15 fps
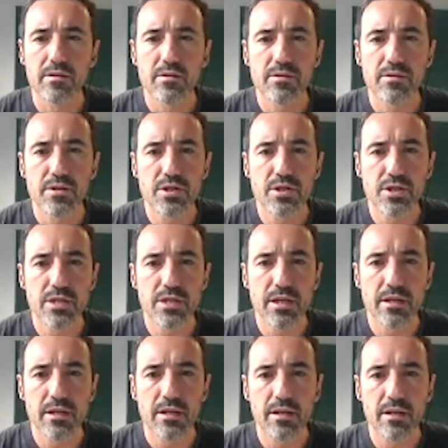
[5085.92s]

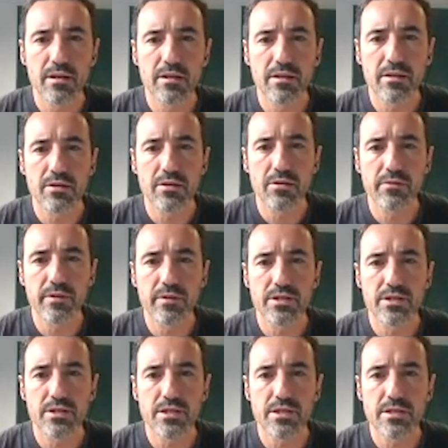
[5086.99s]
Gn
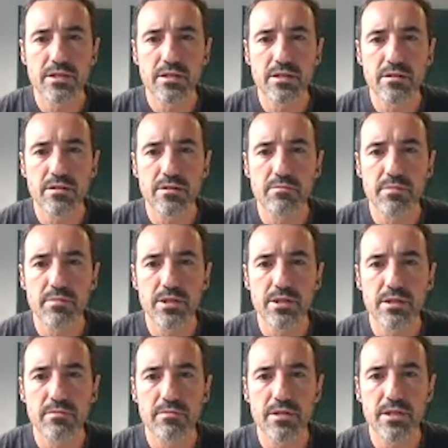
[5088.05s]
converges in the
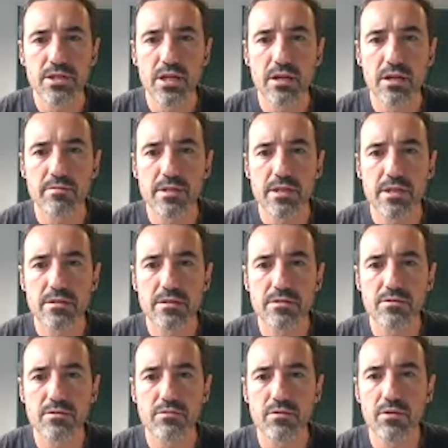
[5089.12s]
Benjamin-Schramm sense
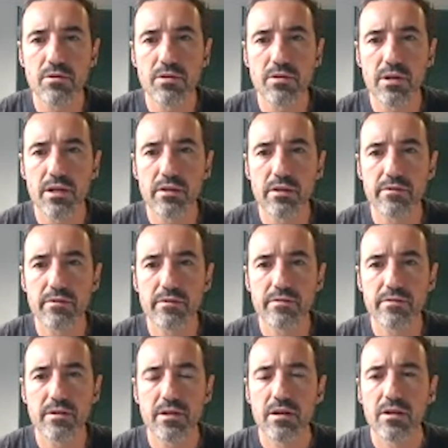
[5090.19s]
to rho if
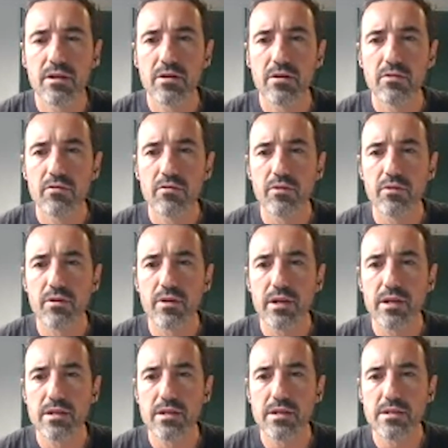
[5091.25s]
for
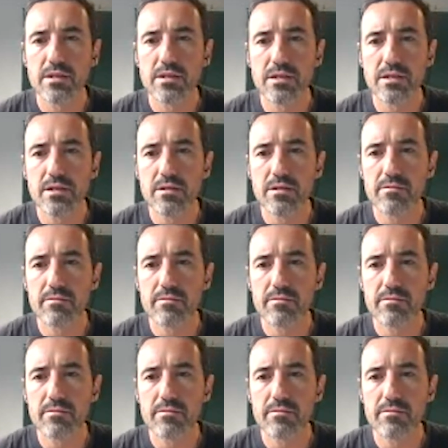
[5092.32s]
any t